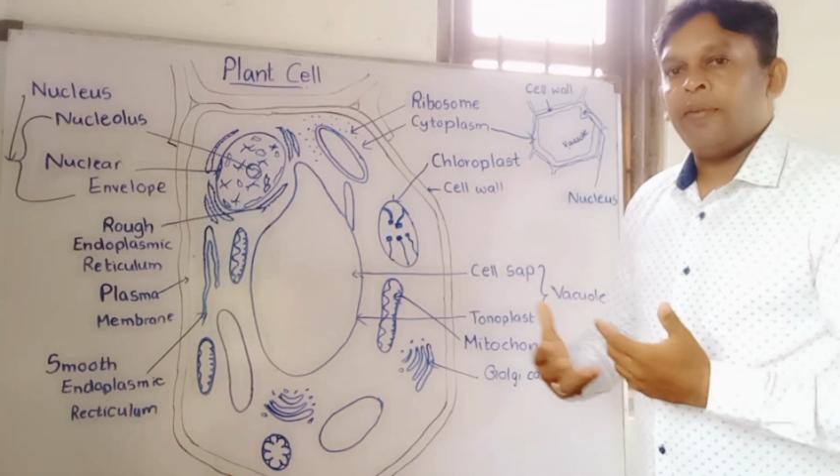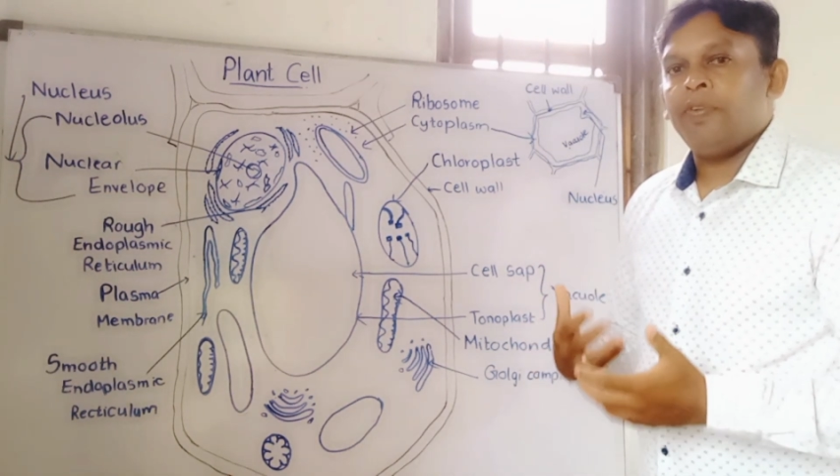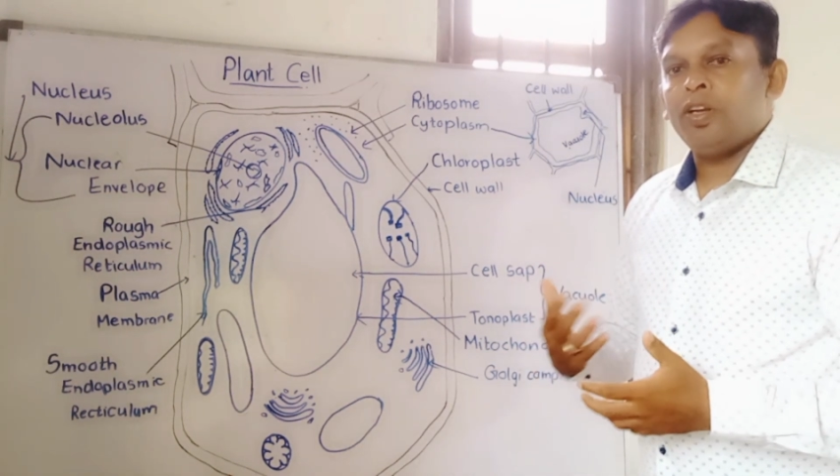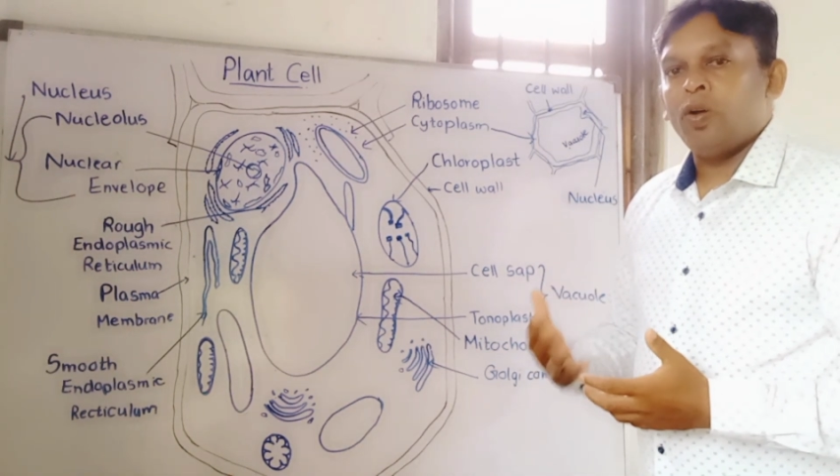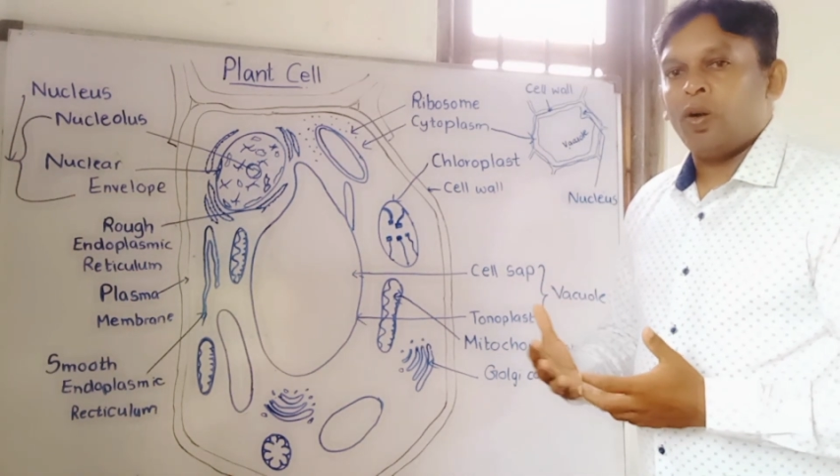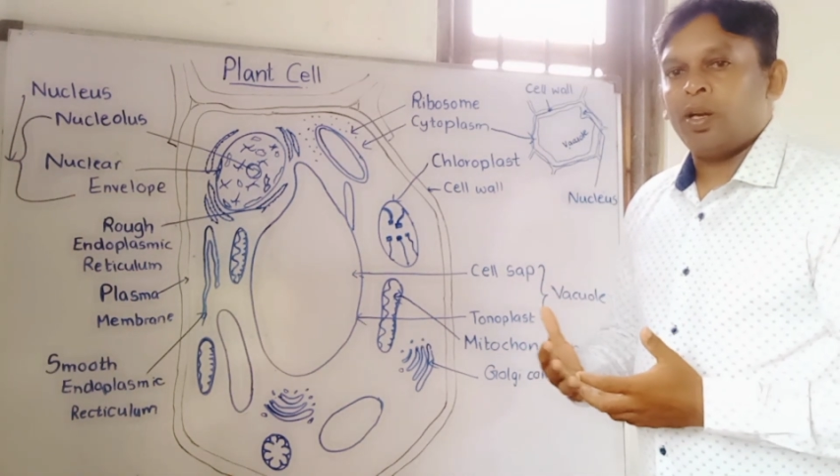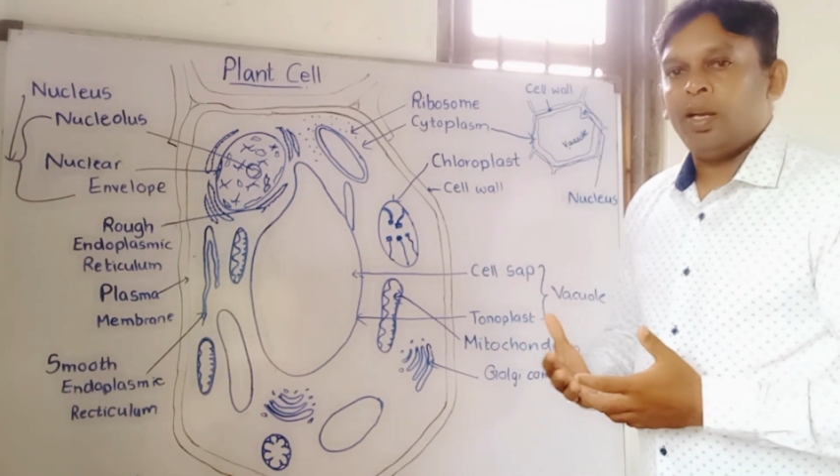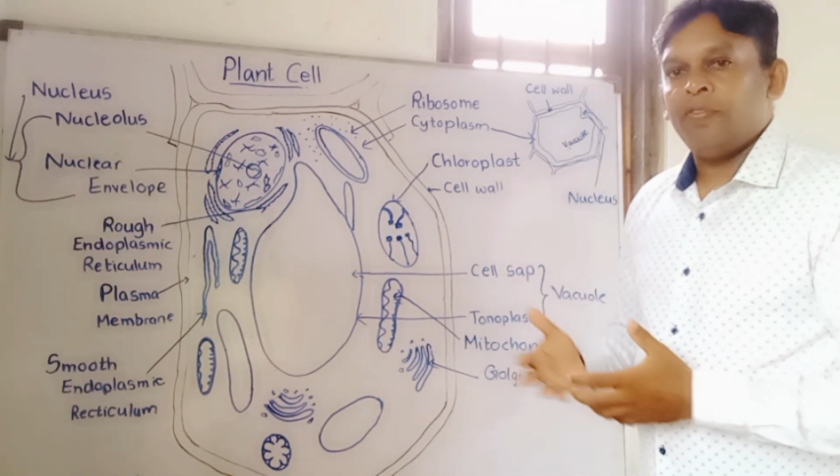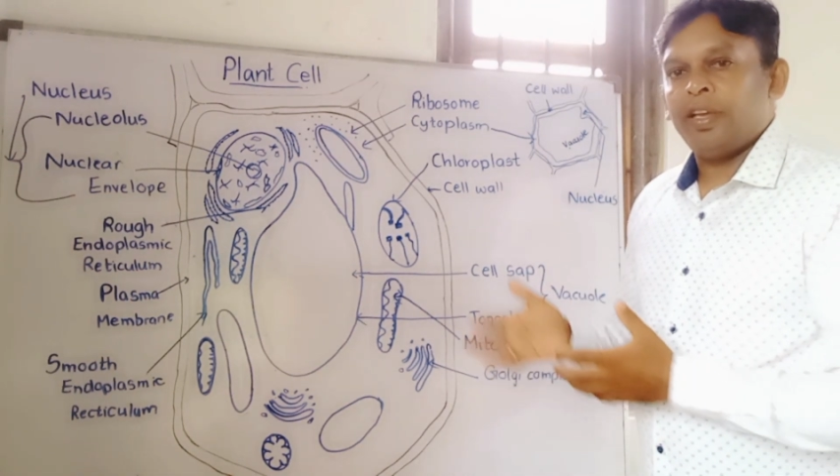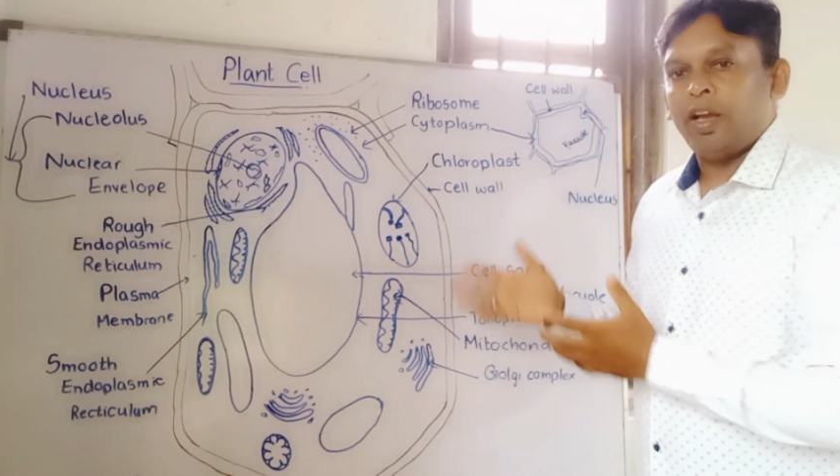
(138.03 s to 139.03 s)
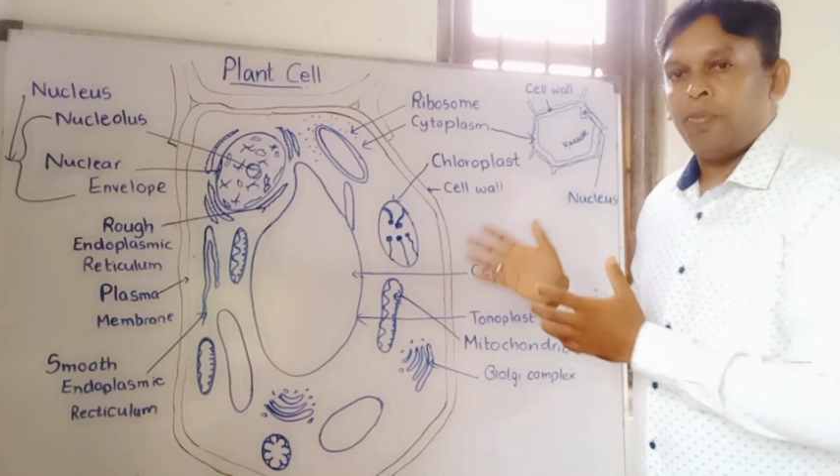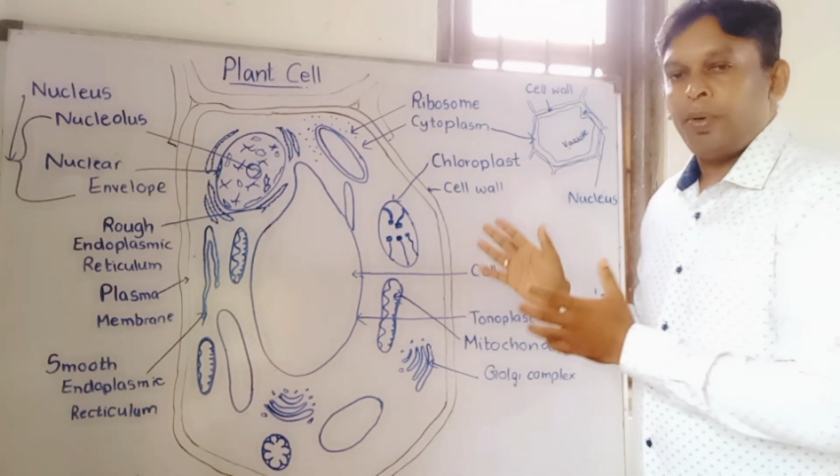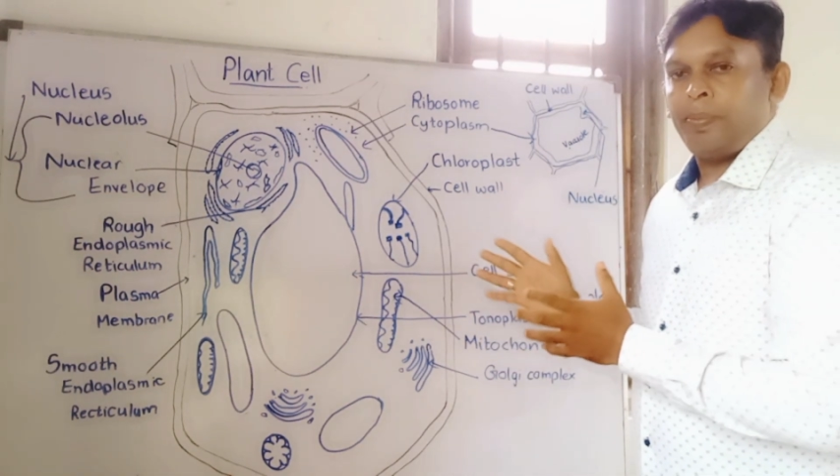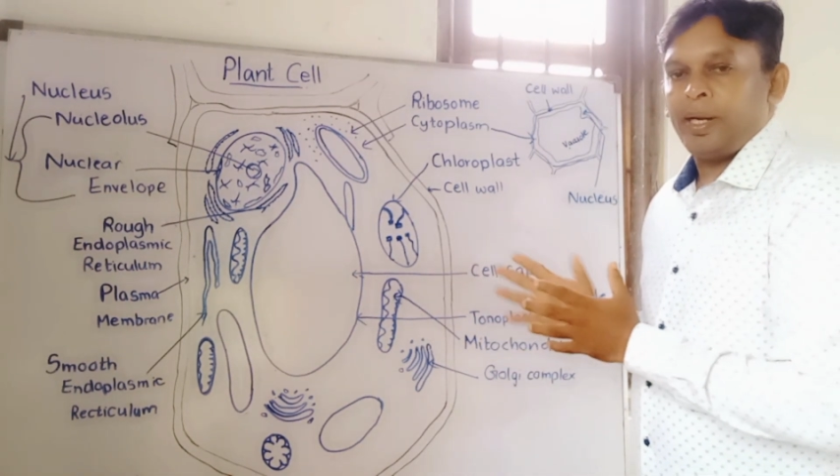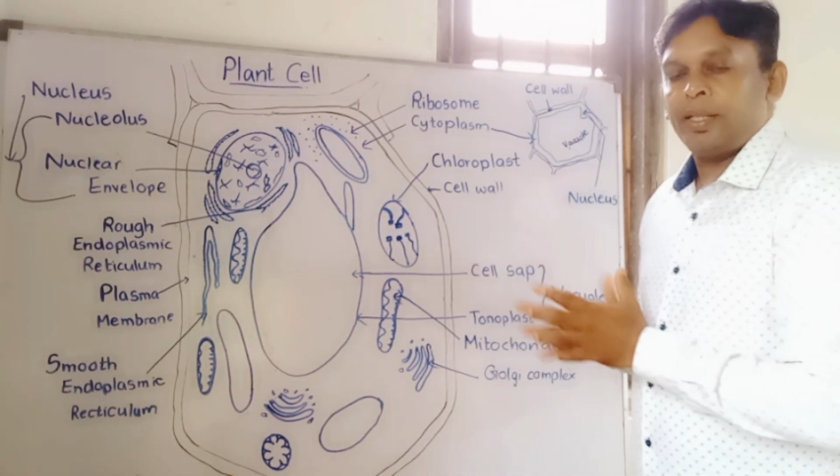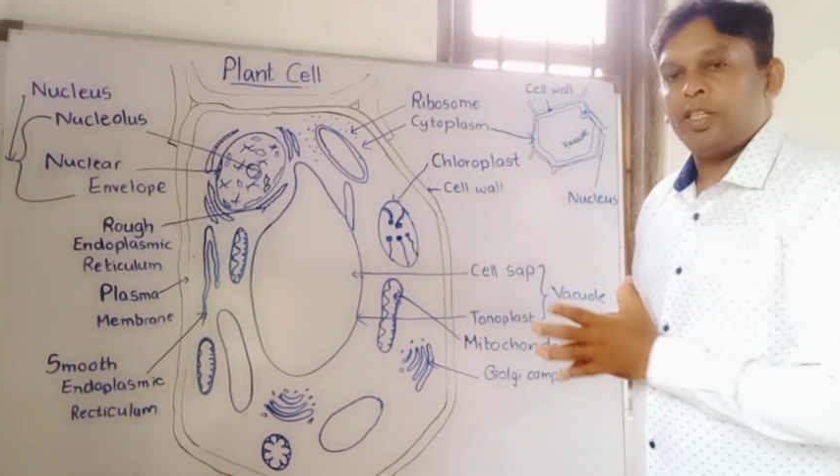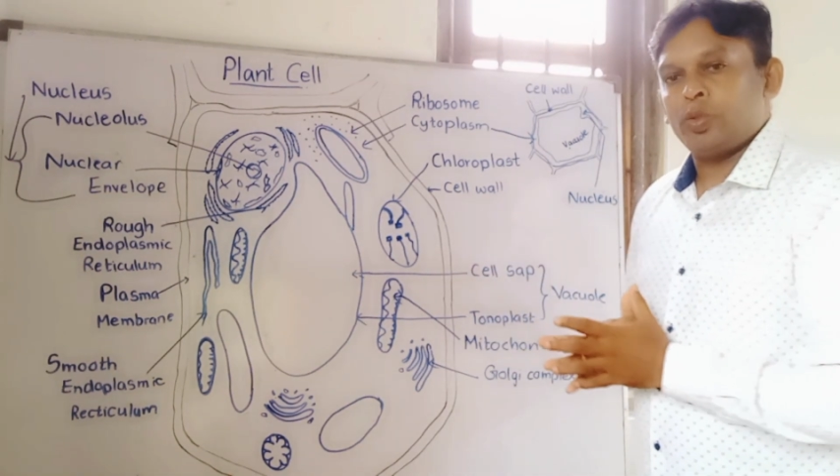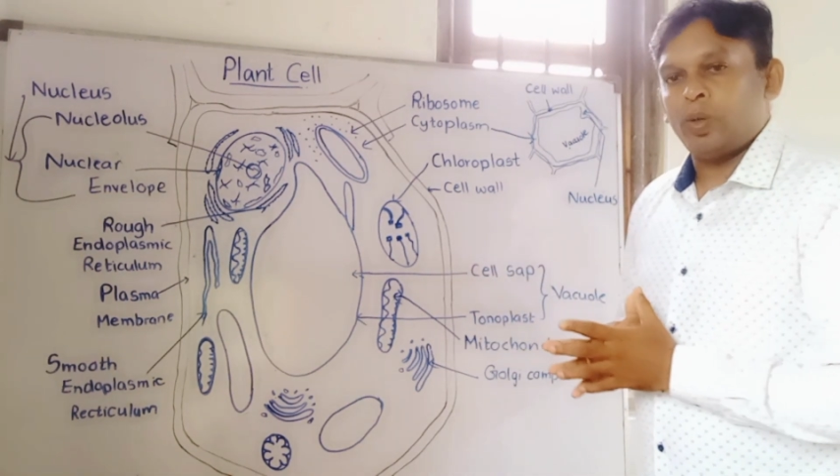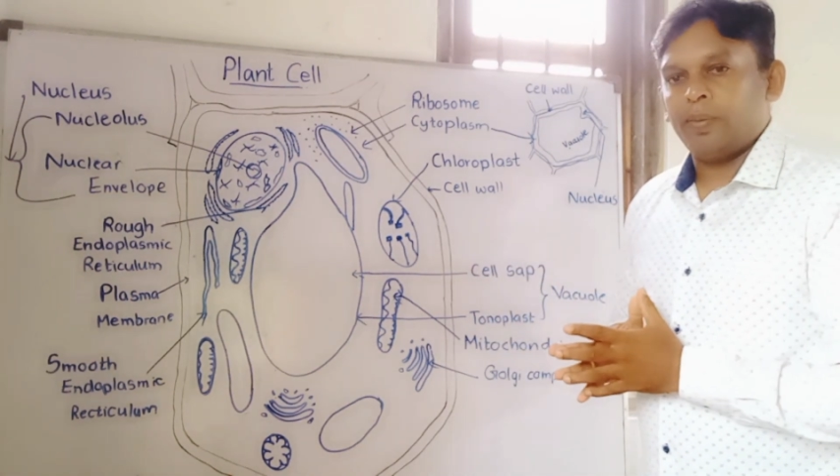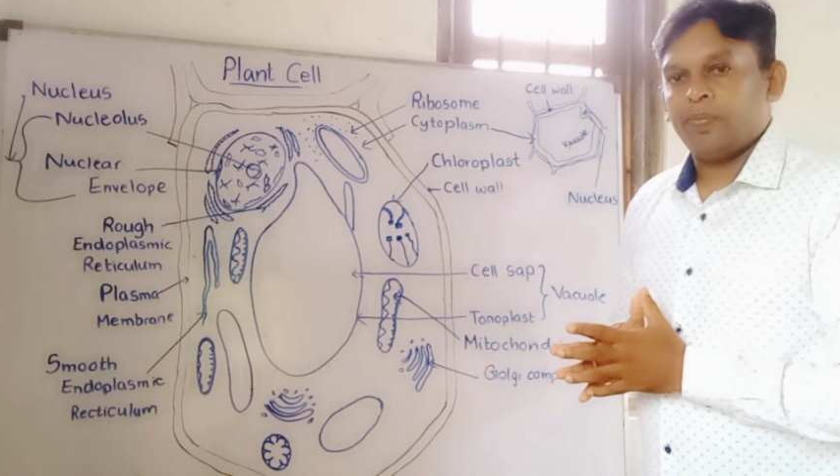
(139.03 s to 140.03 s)
every organelle, we have prepared
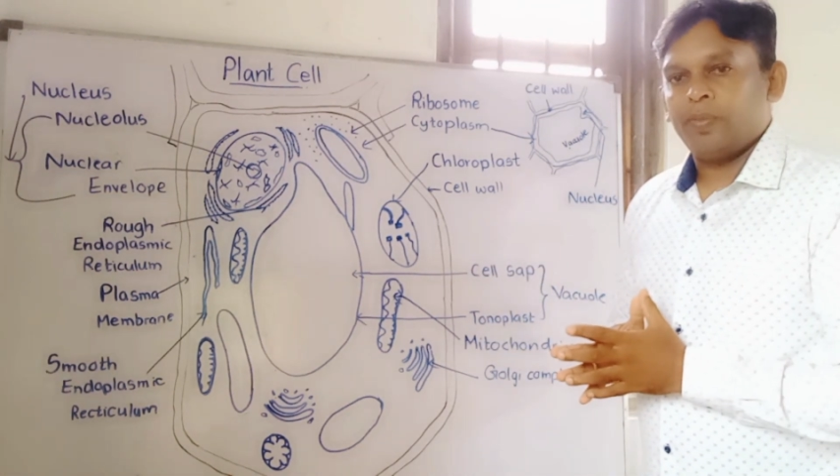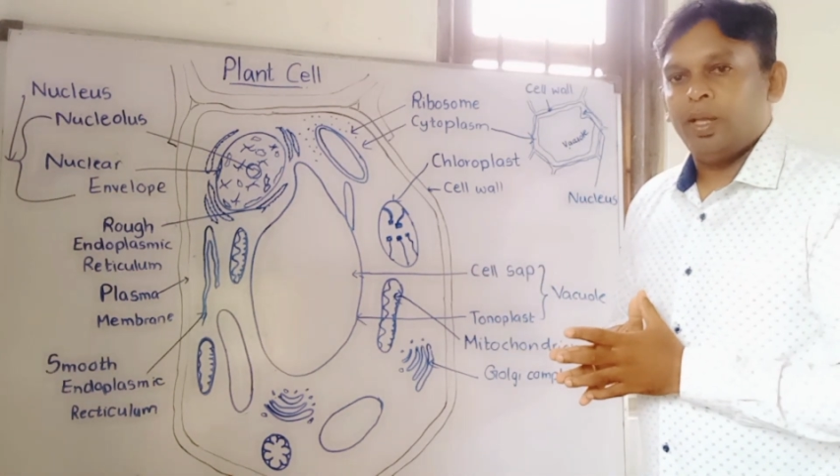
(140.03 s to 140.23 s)
this one.